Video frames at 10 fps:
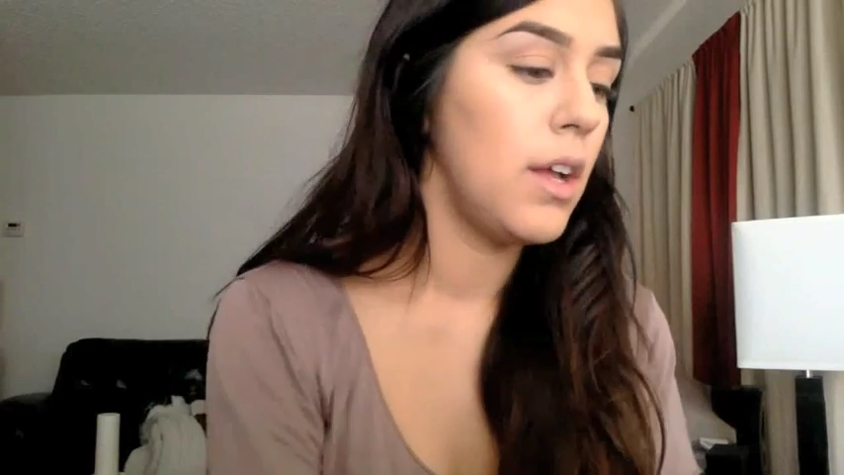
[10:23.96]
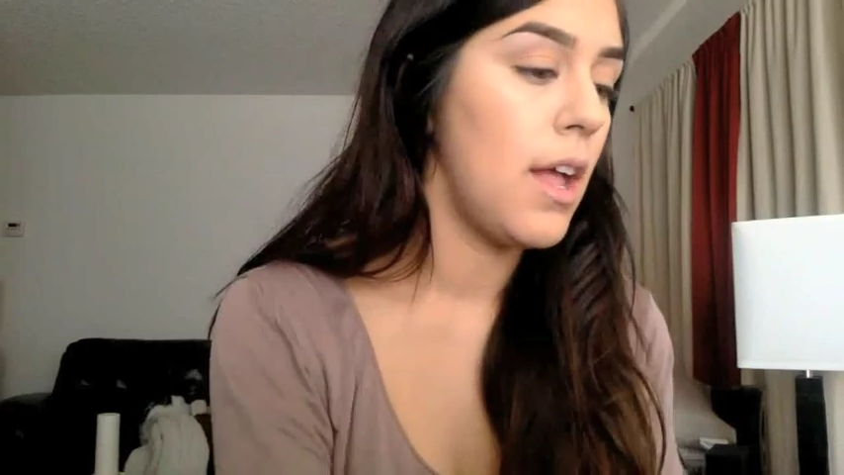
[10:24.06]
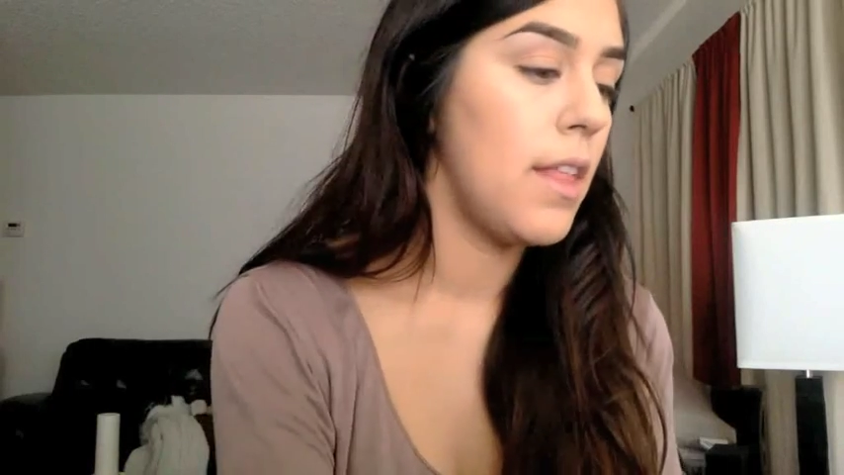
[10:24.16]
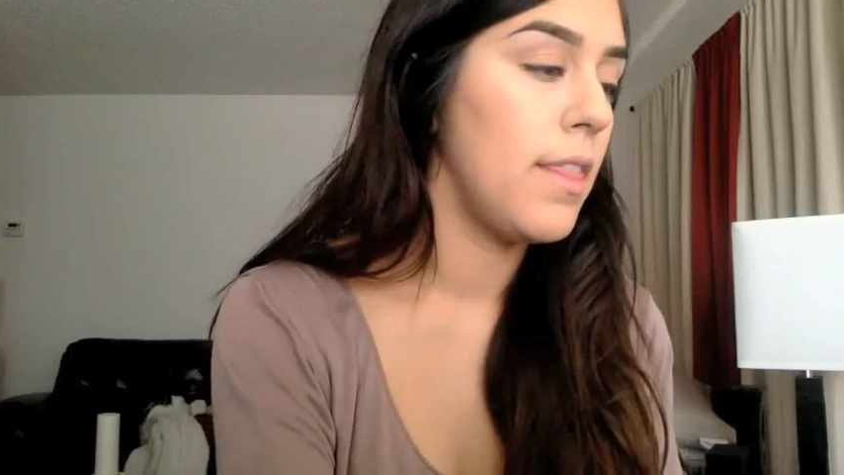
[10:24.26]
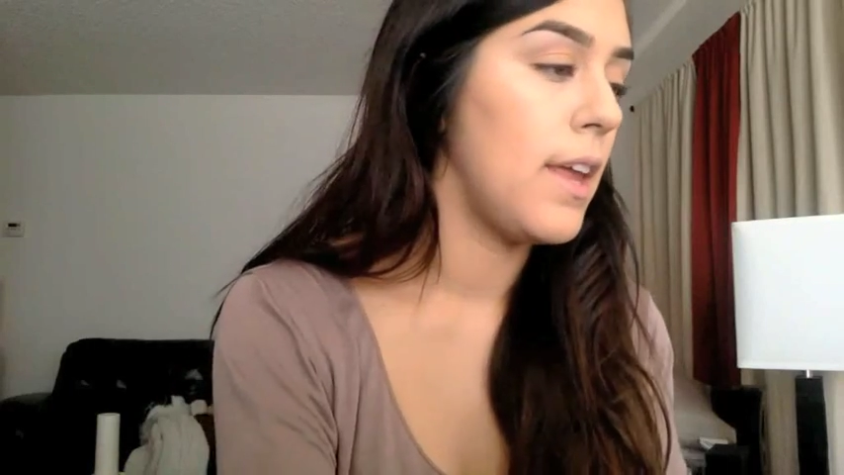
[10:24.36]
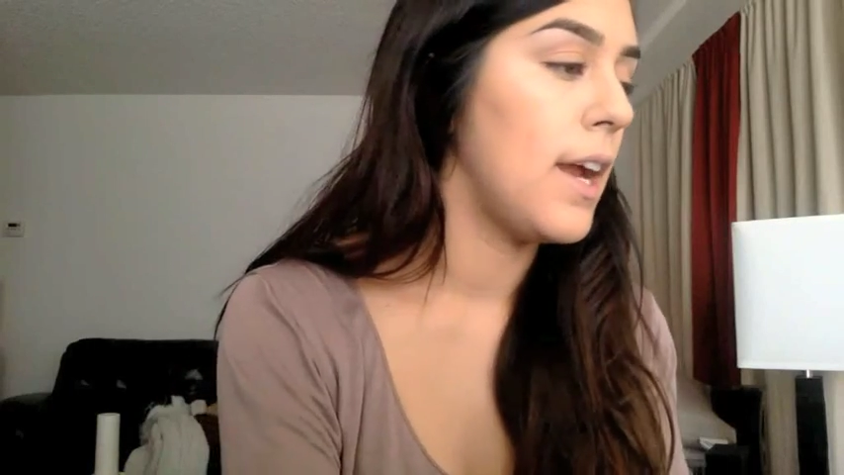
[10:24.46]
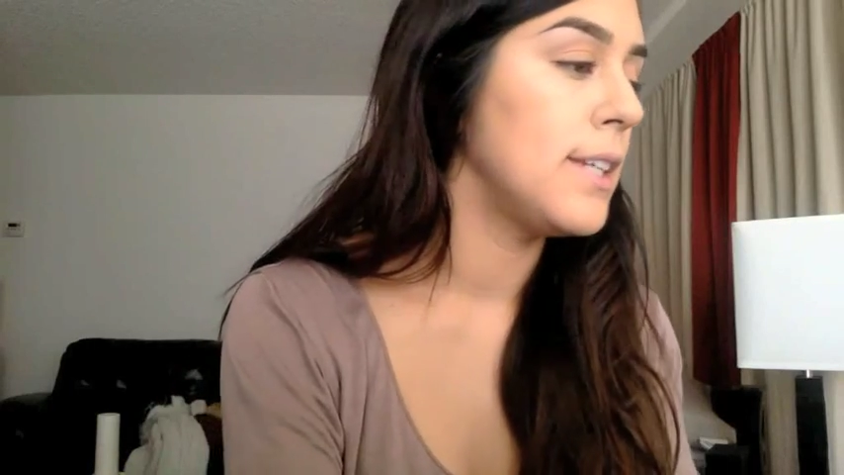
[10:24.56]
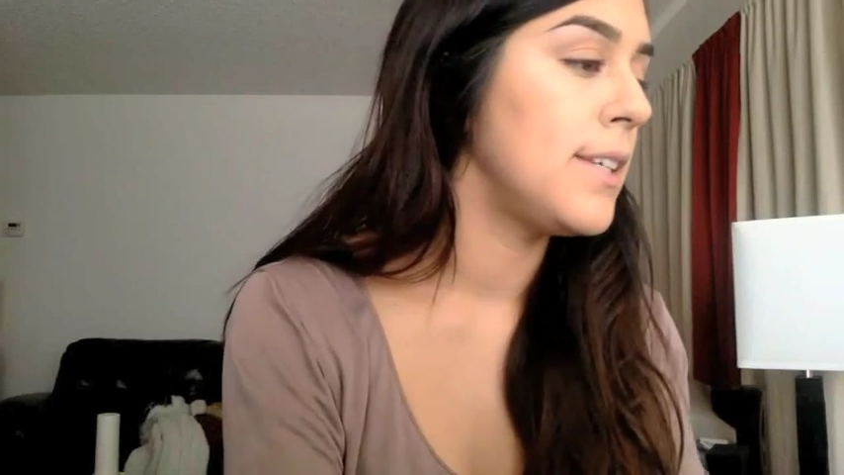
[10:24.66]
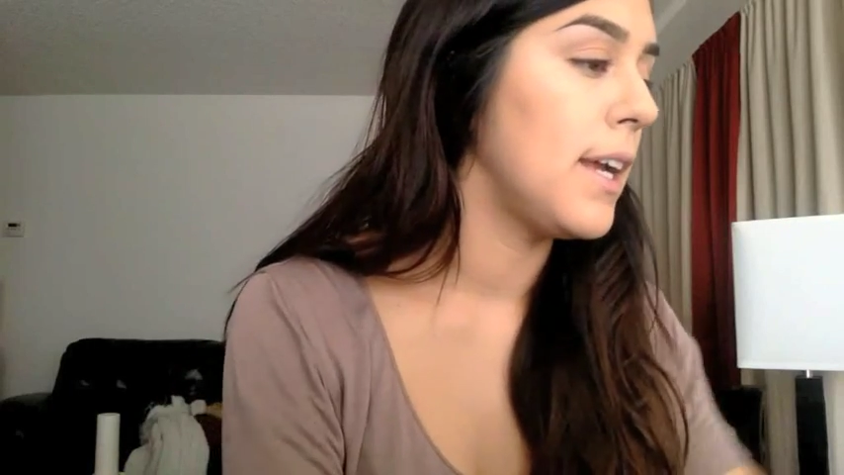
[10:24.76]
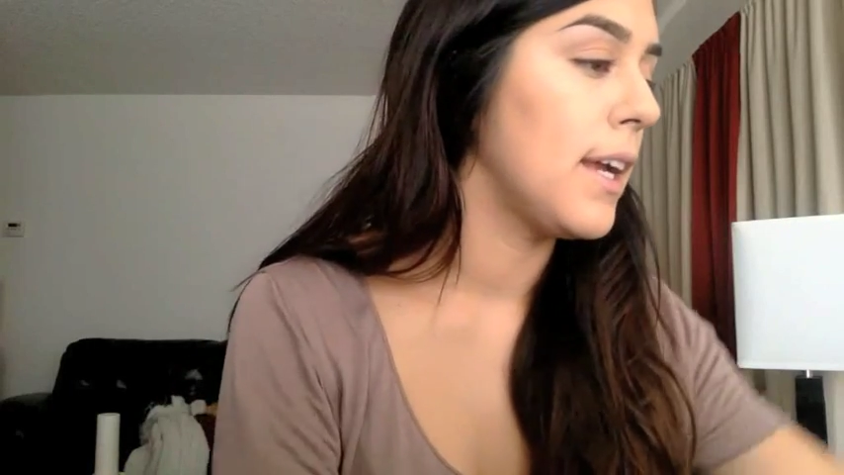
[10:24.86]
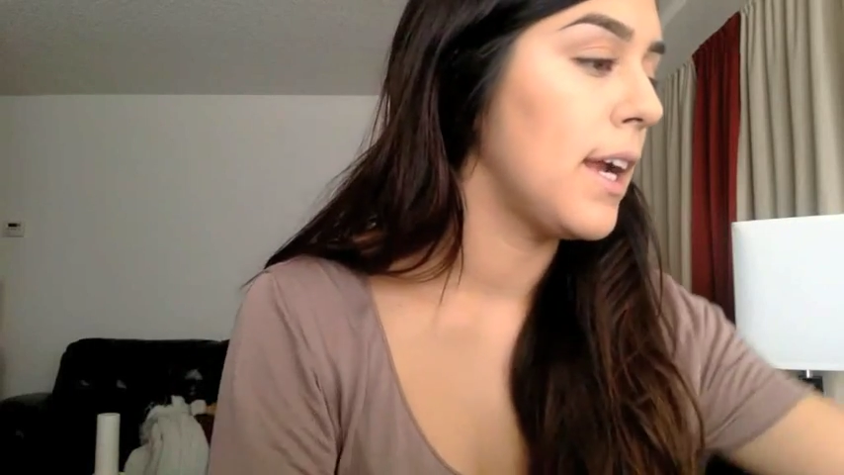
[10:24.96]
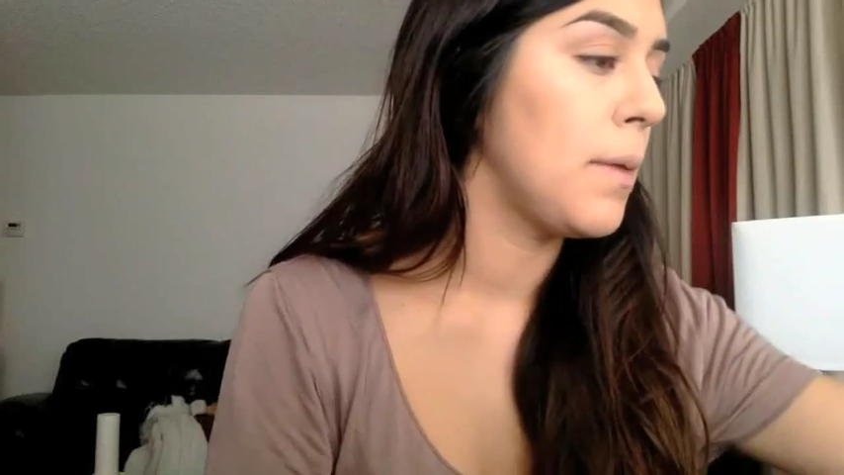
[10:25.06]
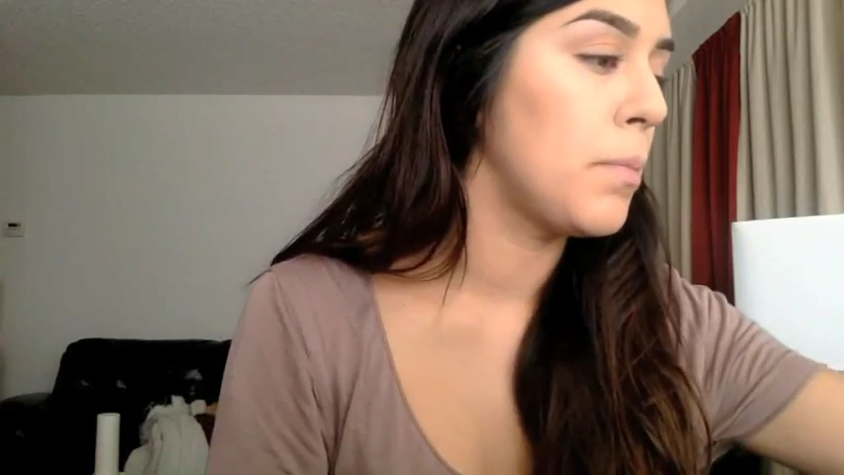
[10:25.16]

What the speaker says: and then I take a